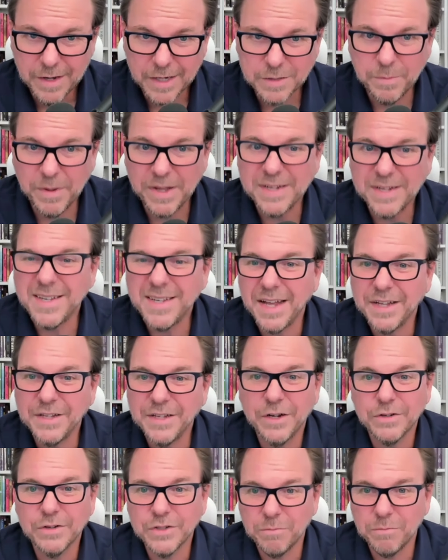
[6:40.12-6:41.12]
I spent 10
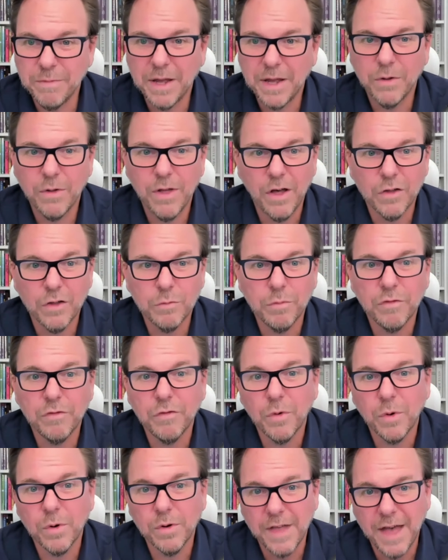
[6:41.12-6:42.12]
years in mental health
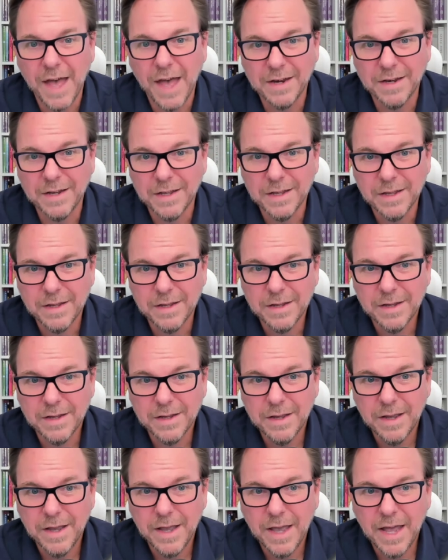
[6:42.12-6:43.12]
before that.
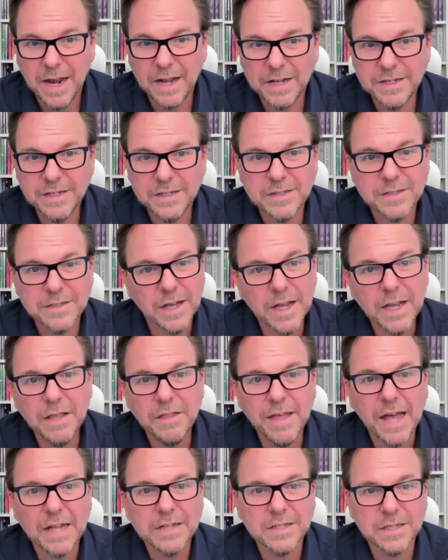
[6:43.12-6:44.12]
And I just tell
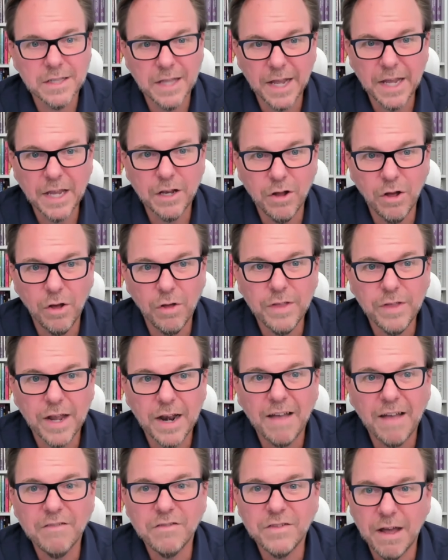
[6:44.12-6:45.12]
you that to let you know
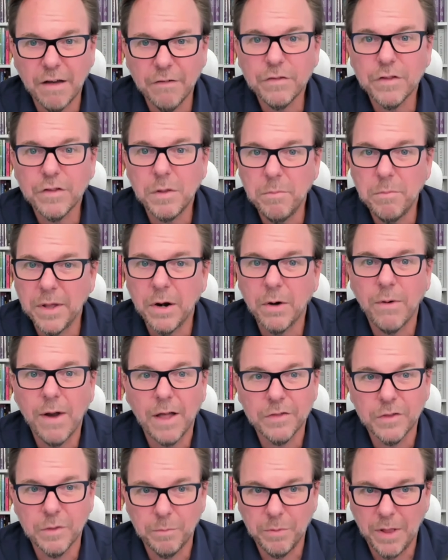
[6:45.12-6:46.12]
that I've definitely been
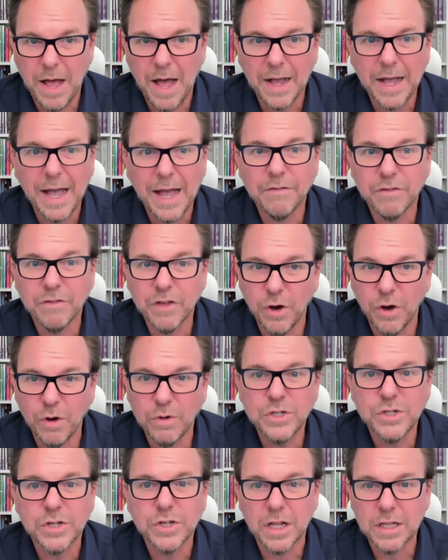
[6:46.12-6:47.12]
around the block. I've
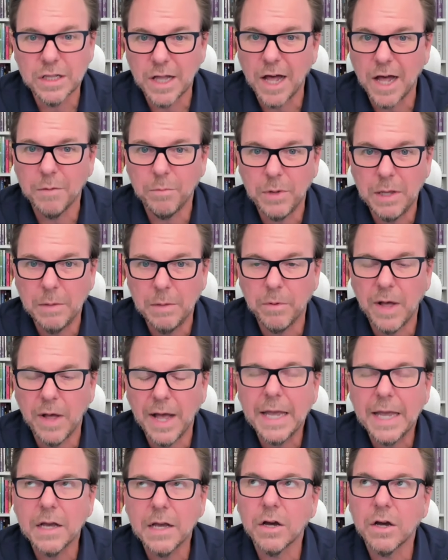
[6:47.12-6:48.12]
coached a lot of people.
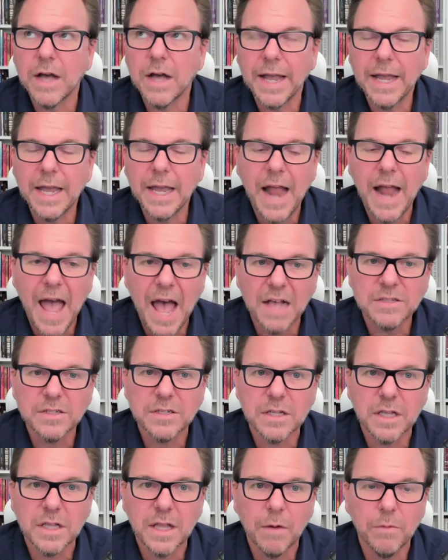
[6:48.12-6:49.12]
I get
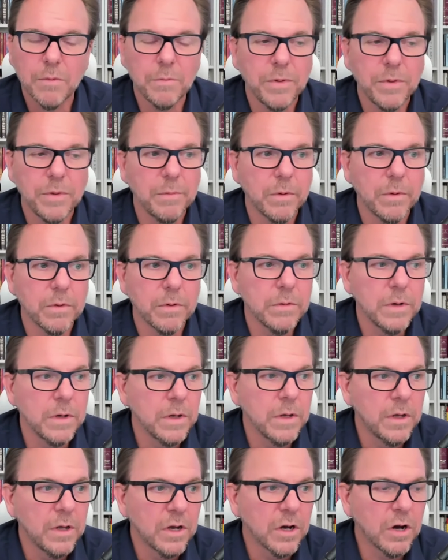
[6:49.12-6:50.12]
asked a lot when people
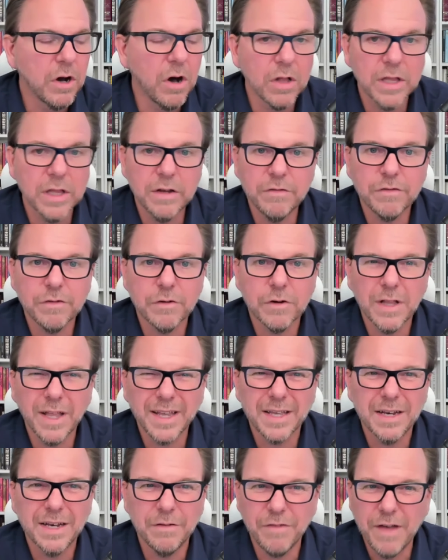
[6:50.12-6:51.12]
call in for
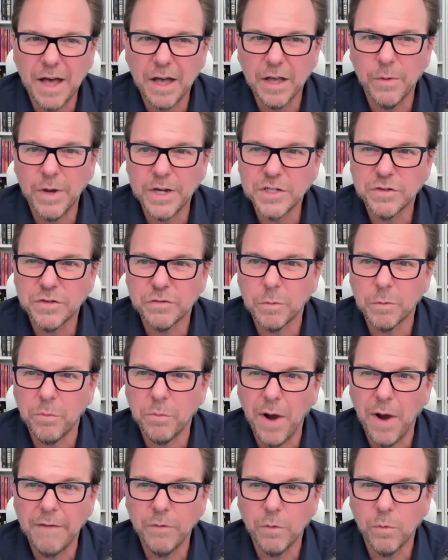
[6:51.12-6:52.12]
like an evaluation for
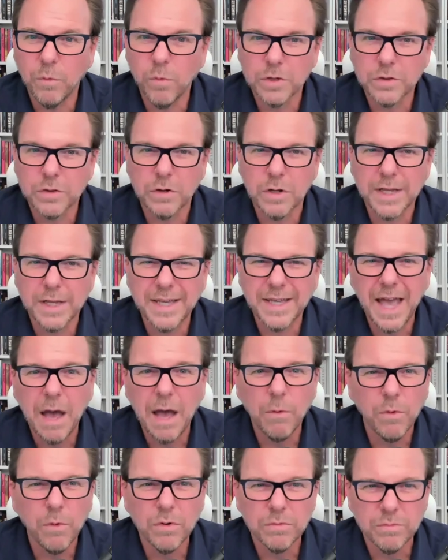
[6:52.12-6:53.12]
private work. They're like,
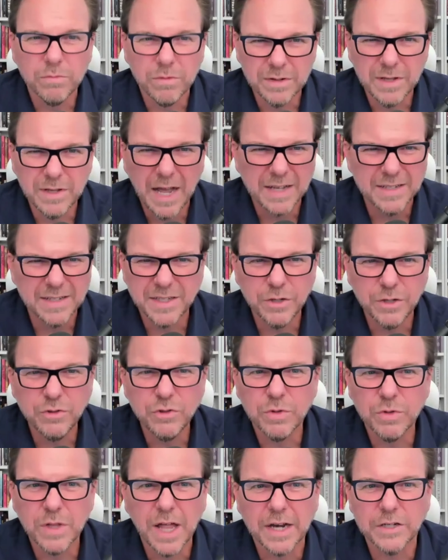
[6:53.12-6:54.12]
yeah, well, I see you
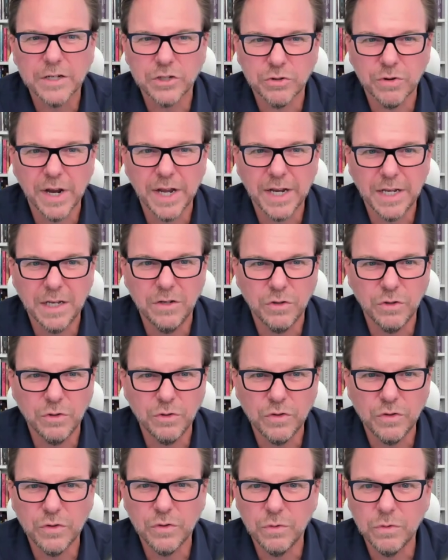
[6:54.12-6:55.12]
do a lot of training. Do
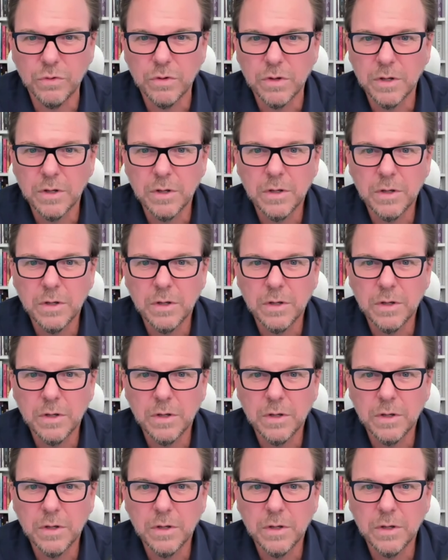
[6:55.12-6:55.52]
you do